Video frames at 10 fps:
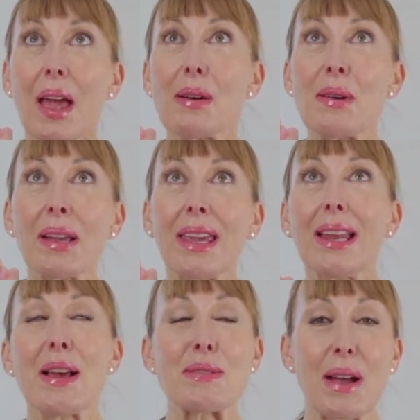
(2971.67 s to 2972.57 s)
1
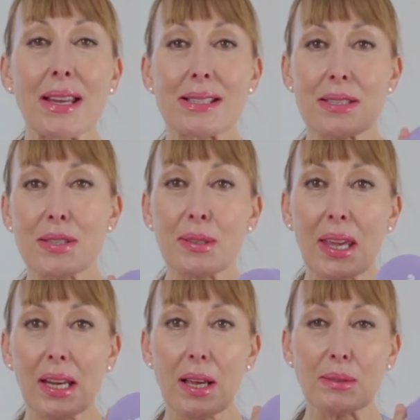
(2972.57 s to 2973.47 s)
kilo weights and 2
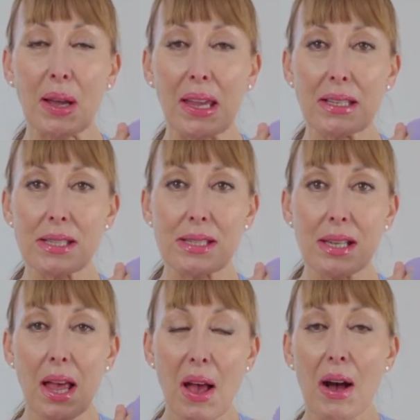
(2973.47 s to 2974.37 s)
kilo weights.
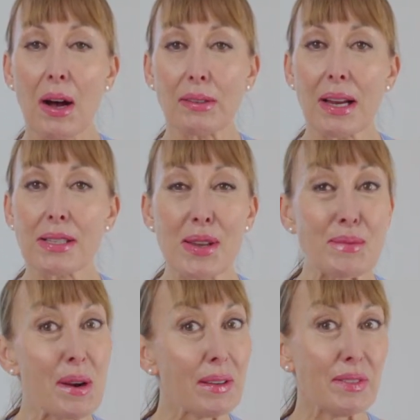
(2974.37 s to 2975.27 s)
All right,
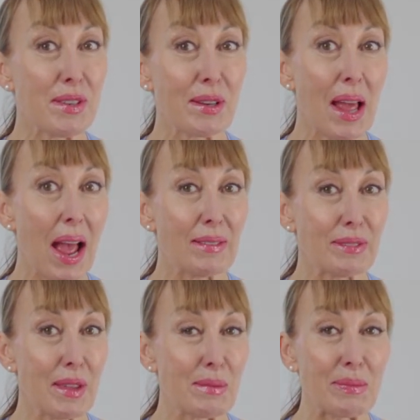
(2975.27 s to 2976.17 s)
don't worry if you don't
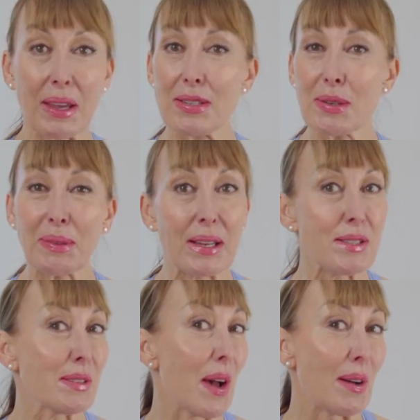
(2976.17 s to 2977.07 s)
have them because you'll better
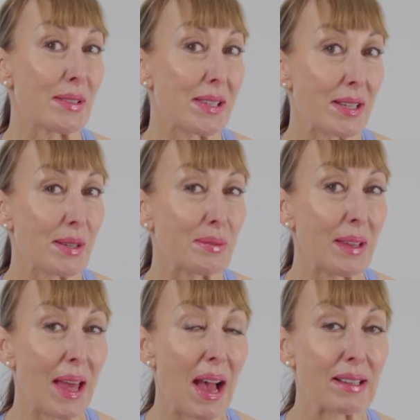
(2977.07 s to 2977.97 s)
do the whole session
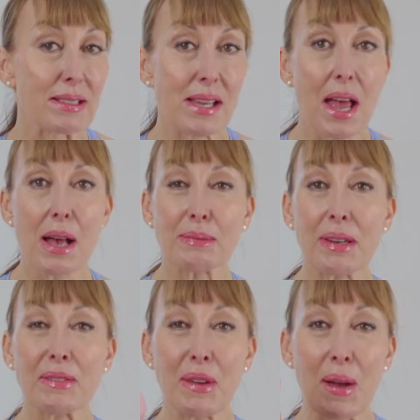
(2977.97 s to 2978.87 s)
without. But
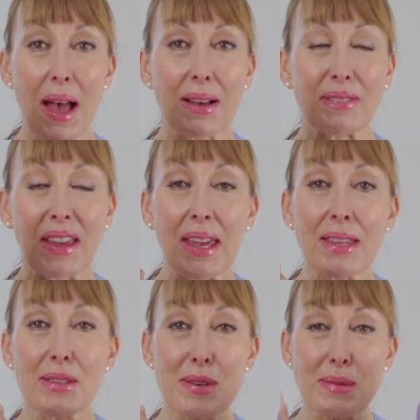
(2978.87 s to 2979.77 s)
if you have
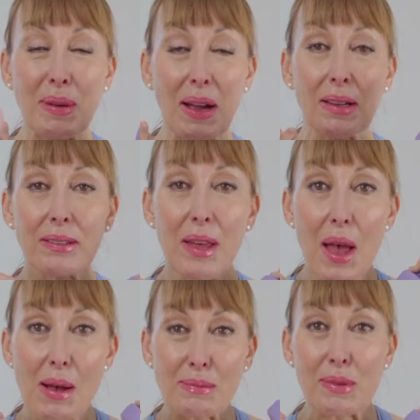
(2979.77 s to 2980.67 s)
either or both,
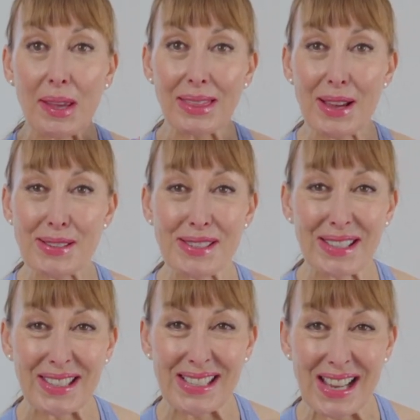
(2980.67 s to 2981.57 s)
bring those to
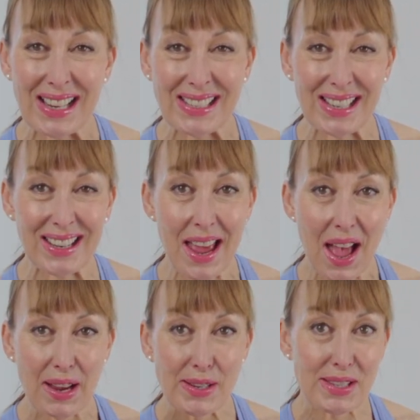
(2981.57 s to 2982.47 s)
the session
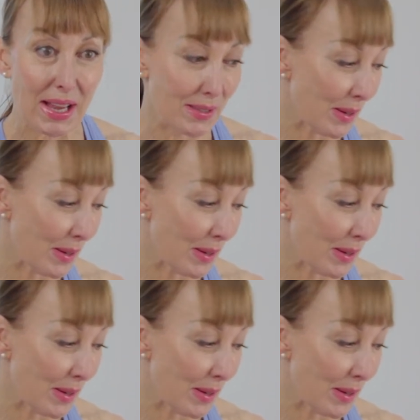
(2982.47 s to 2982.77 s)
because that's